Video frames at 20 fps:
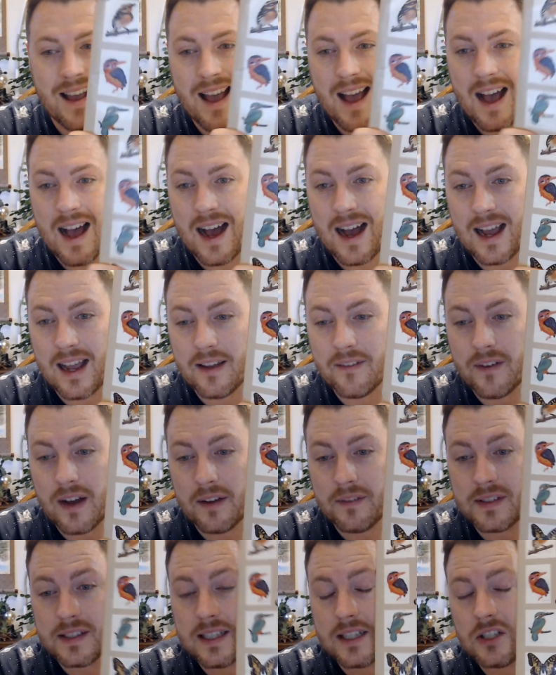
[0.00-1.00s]

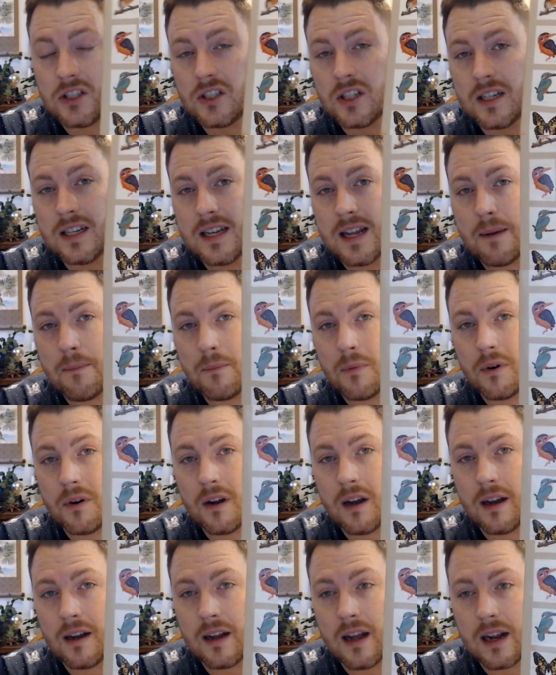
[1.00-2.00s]
I've stitched
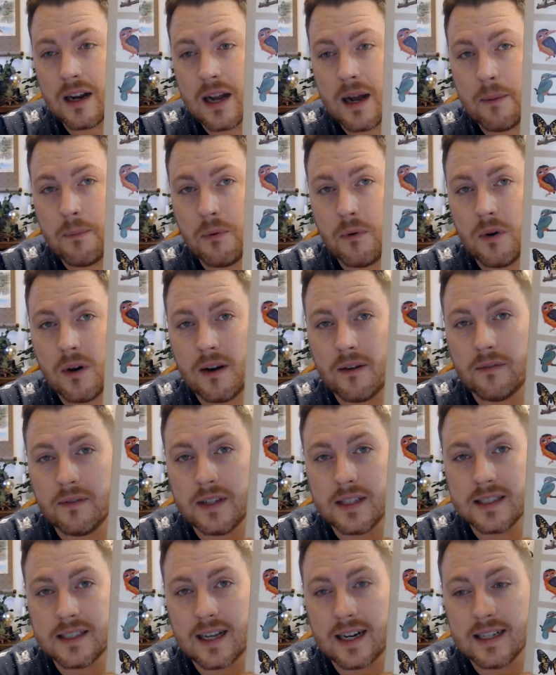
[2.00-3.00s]
a couple of
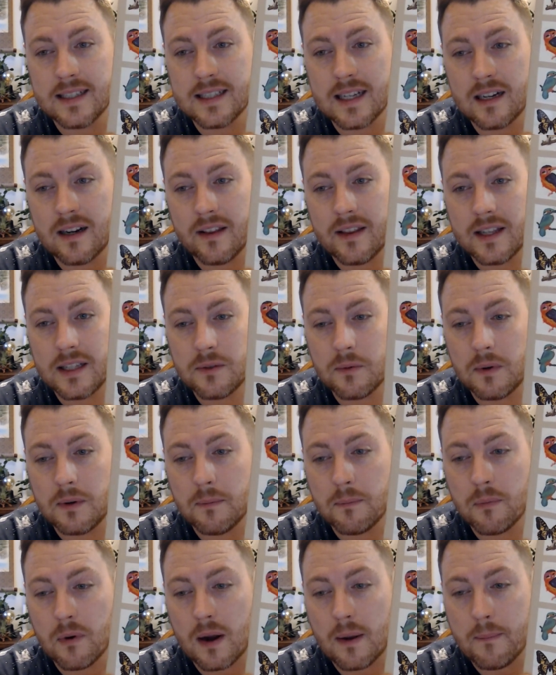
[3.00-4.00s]
designs out of this one,
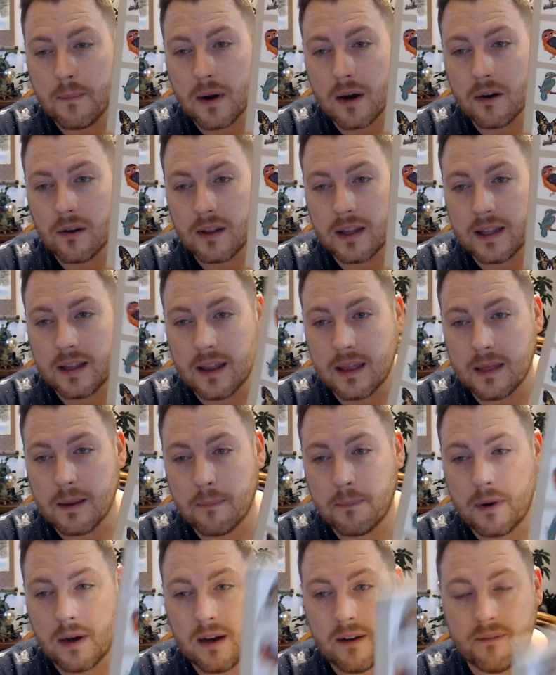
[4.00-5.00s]
primarily the
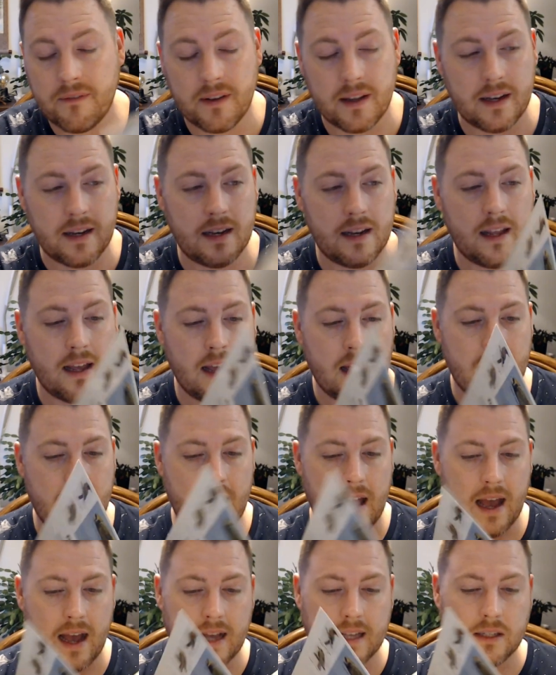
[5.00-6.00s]
puffin.
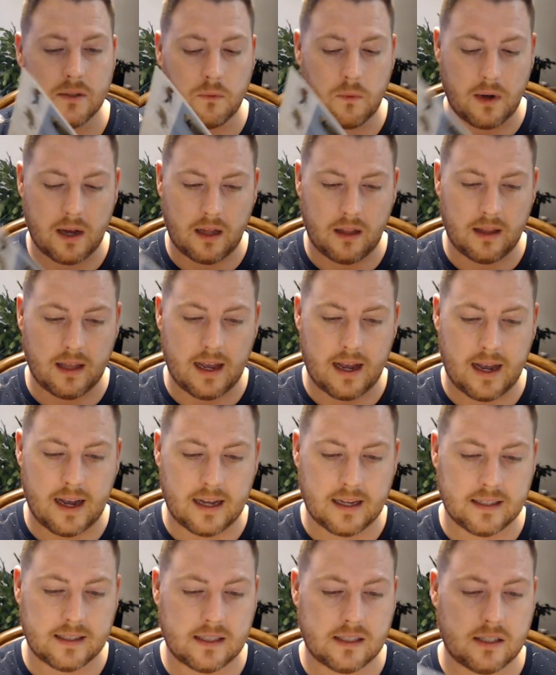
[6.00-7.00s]
As well
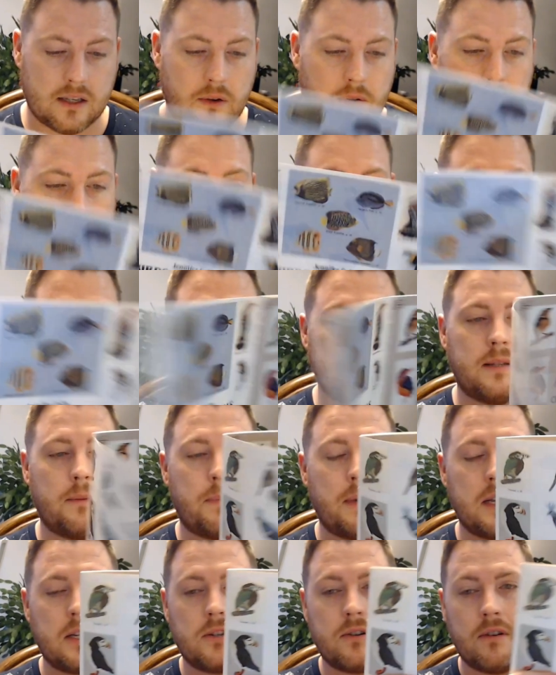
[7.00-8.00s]
as, so here is the
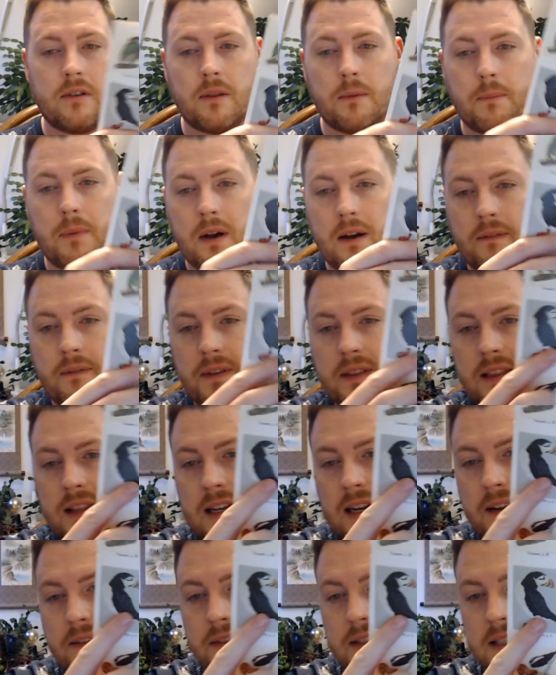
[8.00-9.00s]
picture of the puffin that
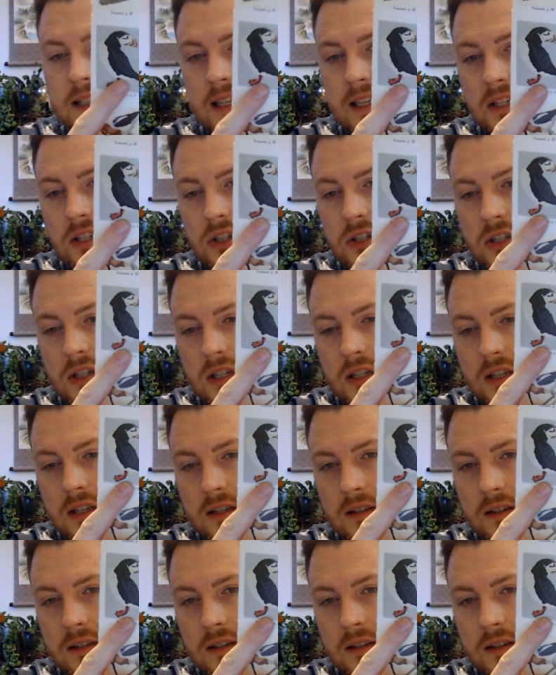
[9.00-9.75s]
I've stitched.